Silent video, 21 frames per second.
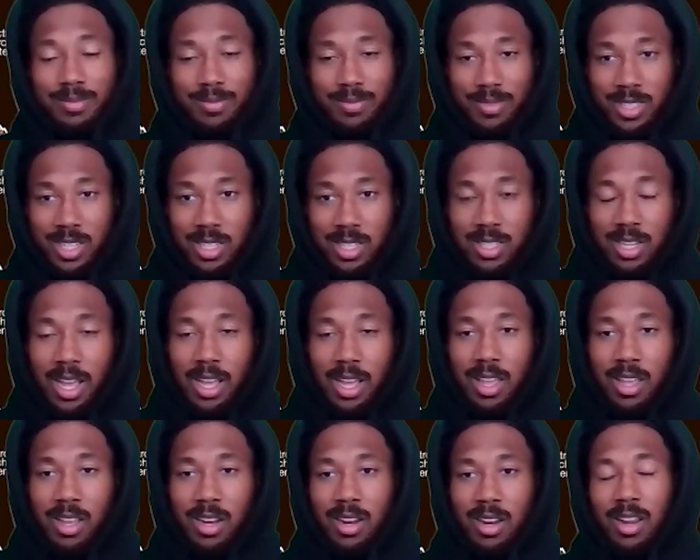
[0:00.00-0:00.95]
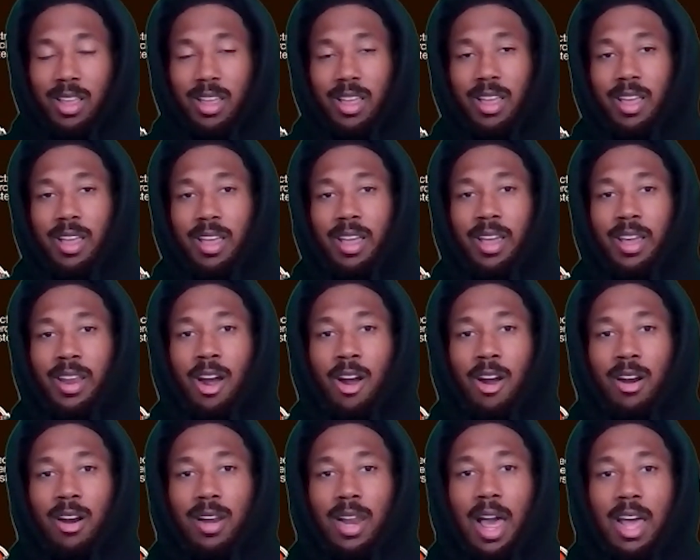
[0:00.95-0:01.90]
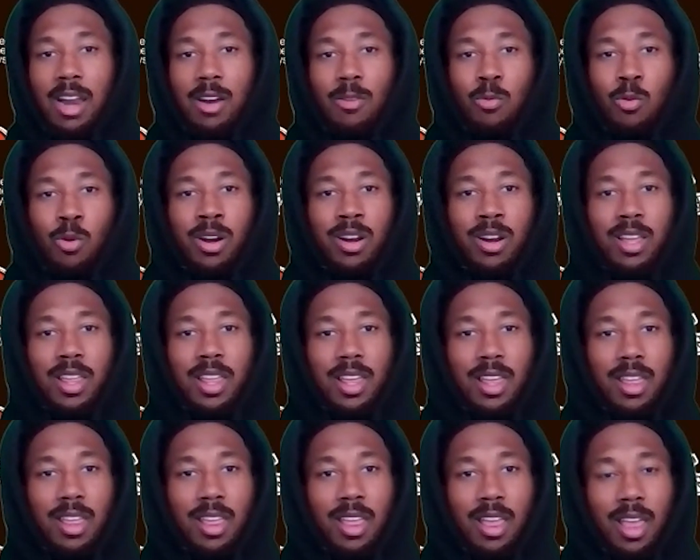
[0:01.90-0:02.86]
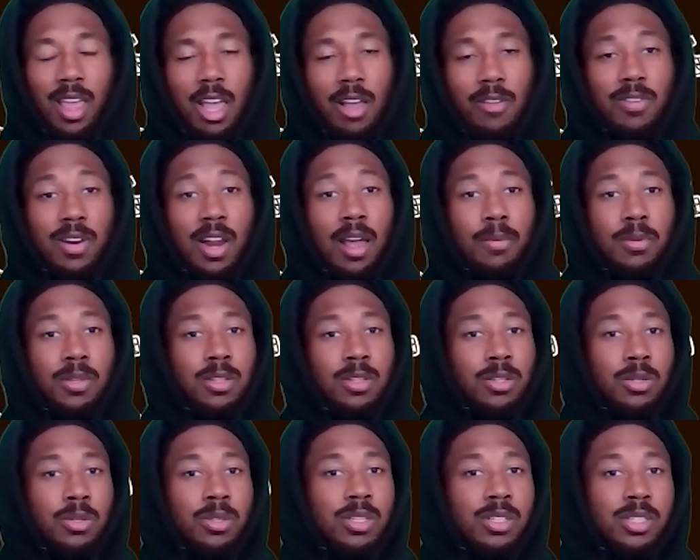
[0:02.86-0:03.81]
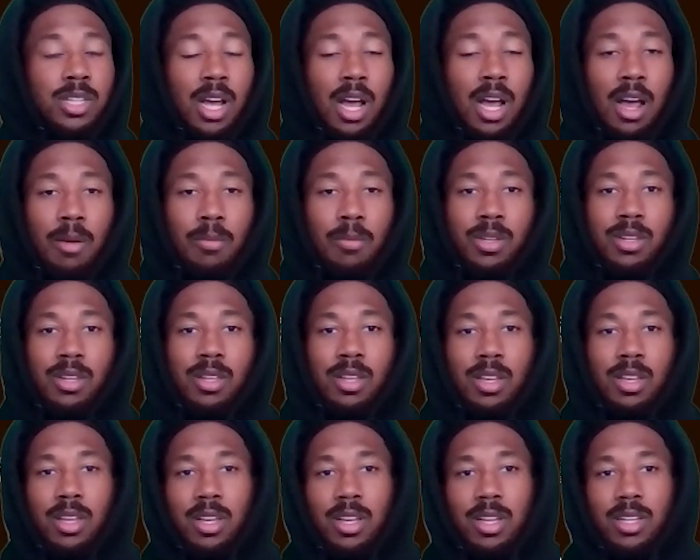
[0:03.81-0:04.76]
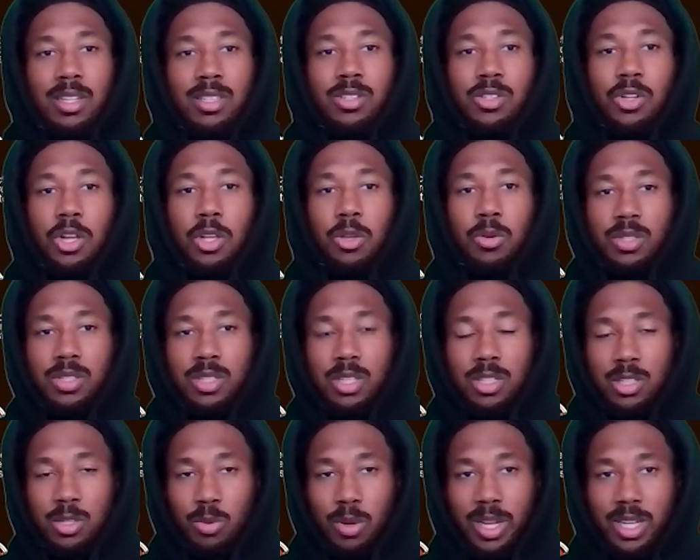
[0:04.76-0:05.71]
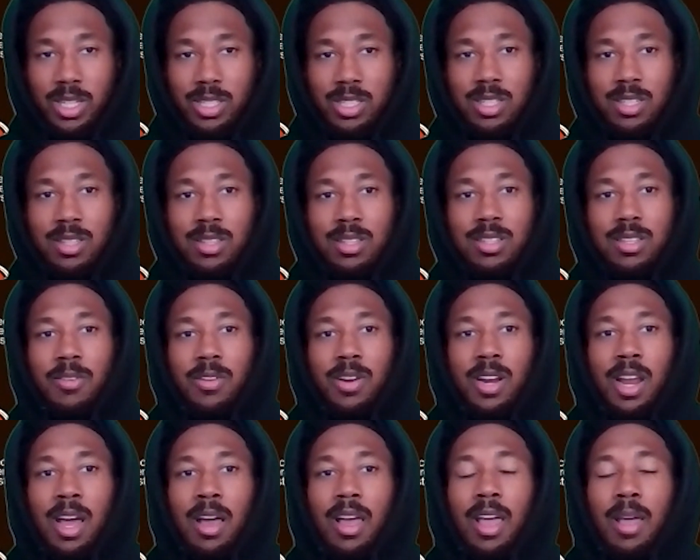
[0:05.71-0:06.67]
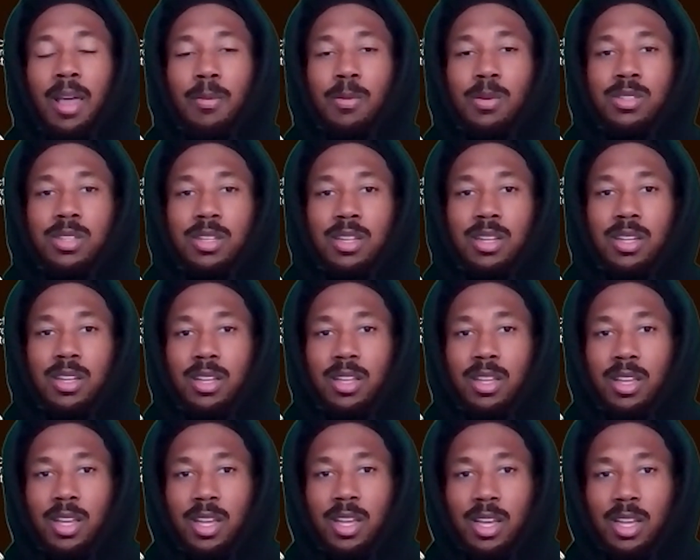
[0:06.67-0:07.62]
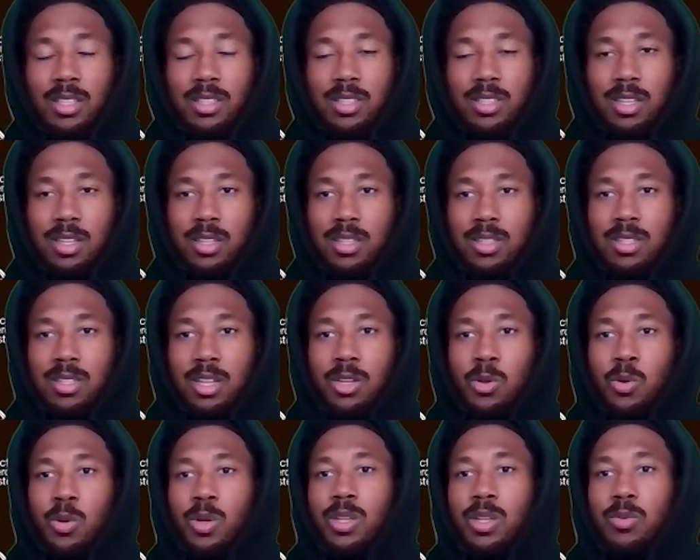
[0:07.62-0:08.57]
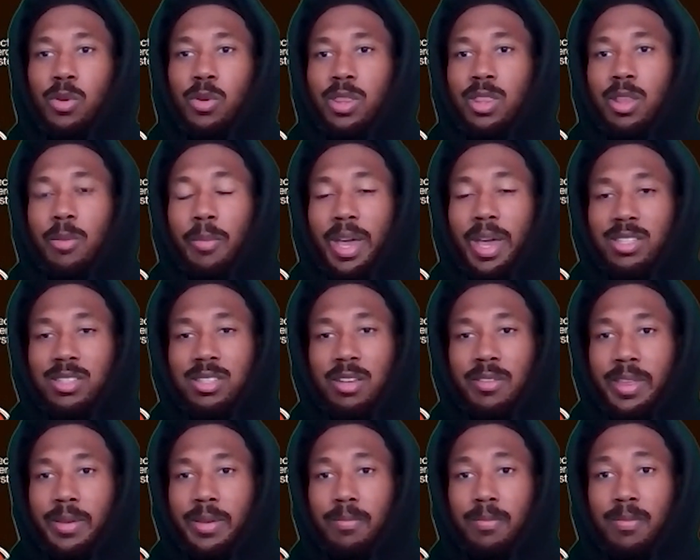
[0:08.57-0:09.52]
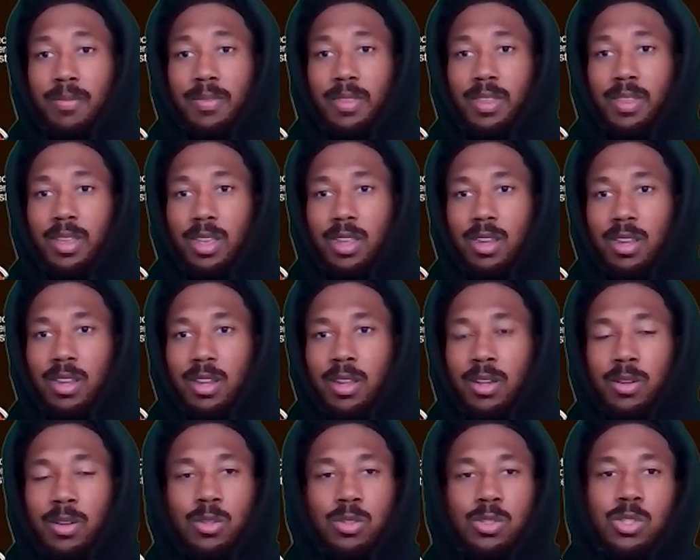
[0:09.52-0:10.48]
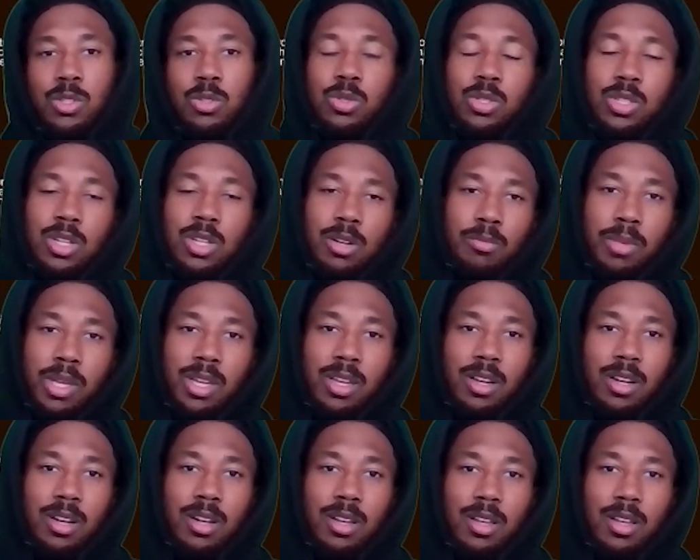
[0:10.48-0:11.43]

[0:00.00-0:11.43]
just like in our line of work, if you're not able to do the job in a strenuous situation, if you're not able to do it with the best of them, you shouldn't be here.